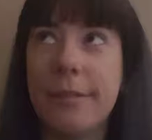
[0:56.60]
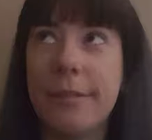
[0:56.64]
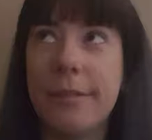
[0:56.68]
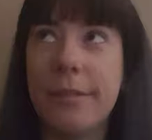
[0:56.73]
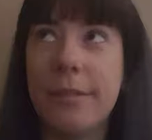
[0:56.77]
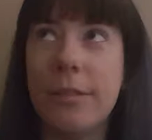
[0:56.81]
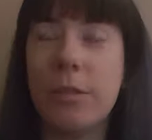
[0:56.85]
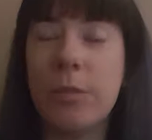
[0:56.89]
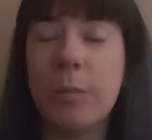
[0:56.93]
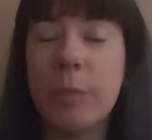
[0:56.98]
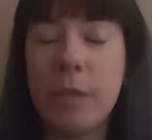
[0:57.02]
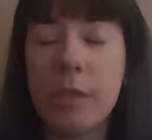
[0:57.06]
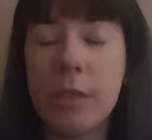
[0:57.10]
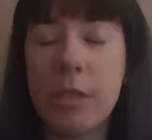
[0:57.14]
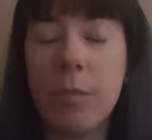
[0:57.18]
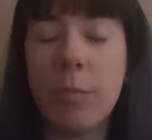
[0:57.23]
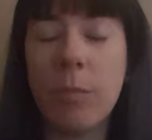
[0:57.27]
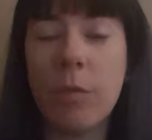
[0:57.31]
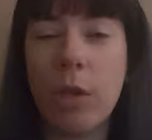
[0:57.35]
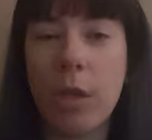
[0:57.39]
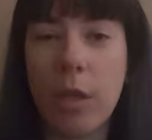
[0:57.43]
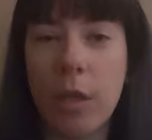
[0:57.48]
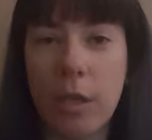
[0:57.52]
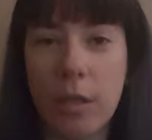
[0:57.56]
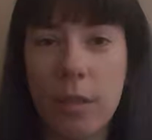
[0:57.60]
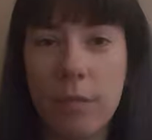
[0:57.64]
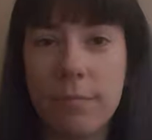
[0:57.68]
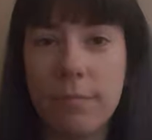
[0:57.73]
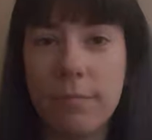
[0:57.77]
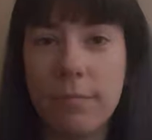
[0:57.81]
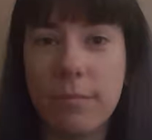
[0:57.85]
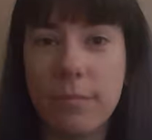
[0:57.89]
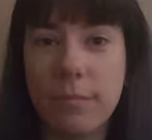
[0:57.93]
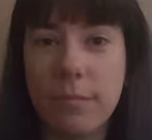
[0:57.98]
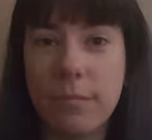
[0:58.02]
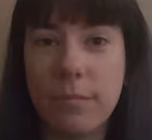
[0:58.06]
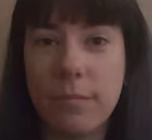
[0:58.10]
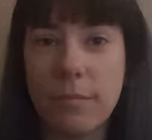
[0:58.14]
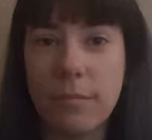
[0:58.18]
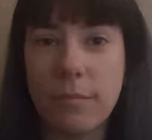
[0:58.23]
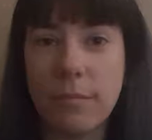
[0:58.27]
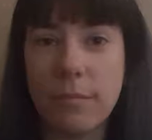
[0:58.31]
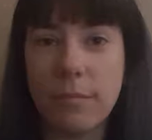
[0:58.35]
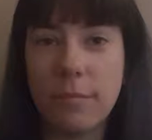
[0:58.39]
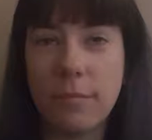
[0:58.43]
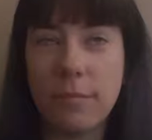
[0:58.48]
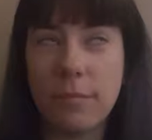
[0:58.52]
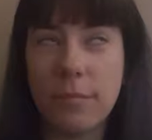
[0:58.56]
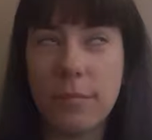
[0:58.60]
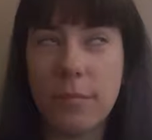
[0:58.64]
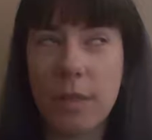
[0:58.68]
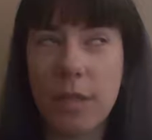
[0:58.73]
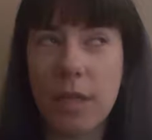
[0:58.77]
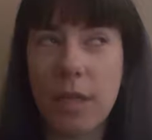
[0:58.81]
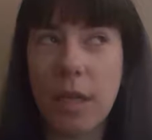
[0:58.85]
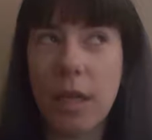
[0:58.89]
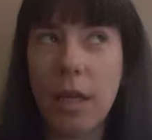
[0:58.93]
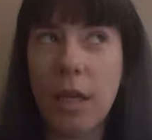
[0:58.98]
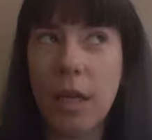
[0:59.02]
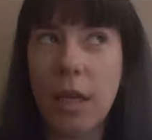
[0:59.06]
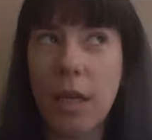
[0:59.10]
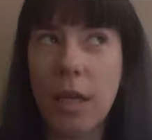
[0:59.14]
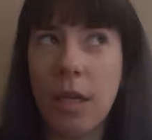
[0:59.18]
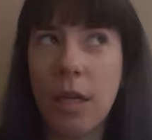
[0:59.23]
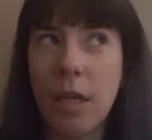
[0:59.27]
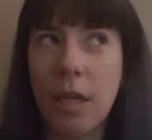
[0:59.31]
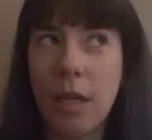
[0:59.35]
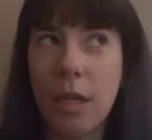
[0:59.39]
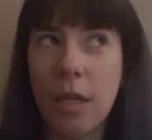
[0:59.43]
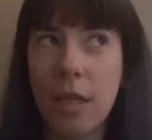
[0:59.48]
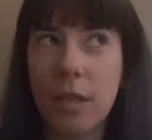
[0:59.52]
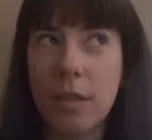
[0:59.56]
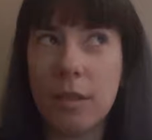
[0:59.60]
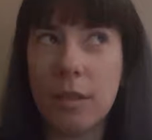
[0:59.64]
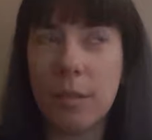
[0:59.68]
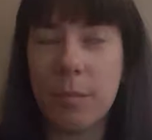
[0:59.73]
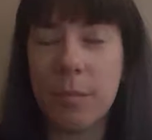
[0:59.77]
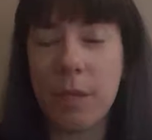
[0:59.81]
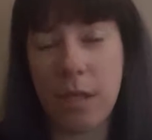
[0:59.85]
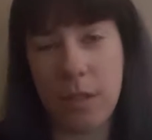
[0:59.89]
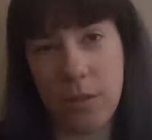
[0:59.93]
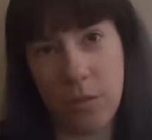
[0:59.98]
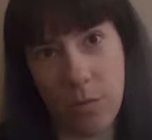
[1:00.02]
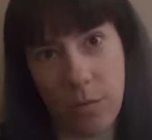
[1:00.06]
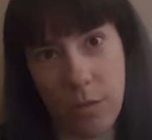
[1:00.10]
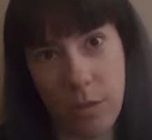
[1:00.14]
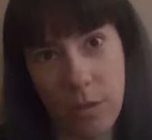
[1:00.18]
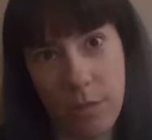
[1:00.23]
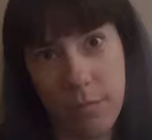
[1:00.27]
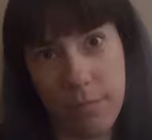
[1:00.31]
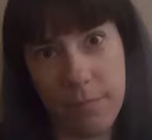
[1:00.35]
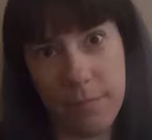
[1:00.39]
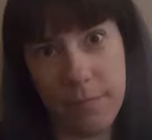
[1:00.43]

There's been some good and some not so good.